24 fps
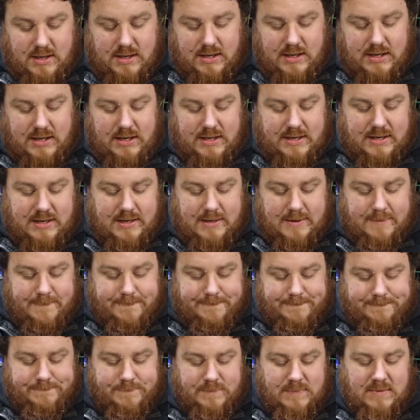It
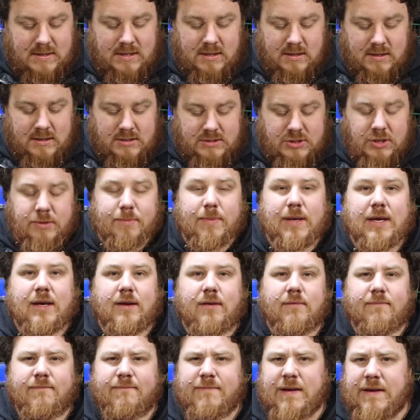took
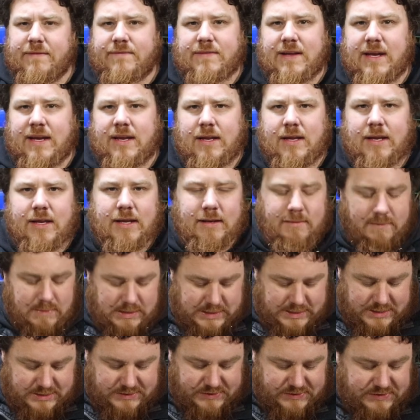me 15
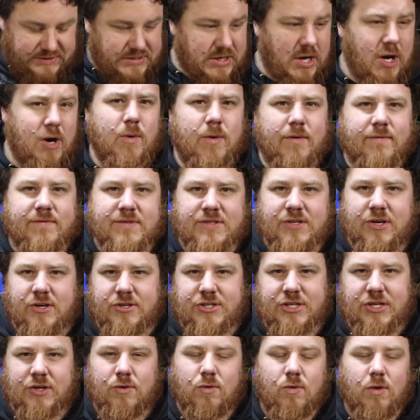minutes or so of
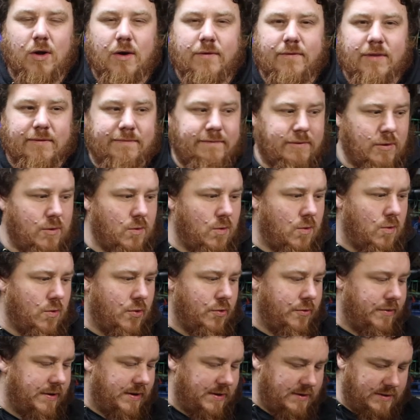searching all over the
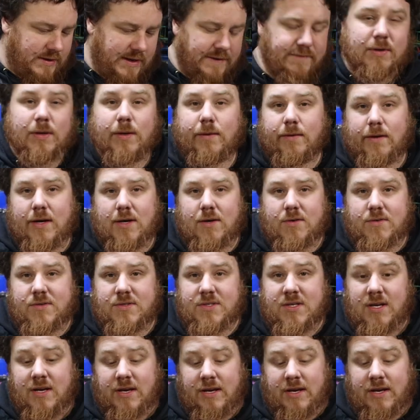floor and everywhere else,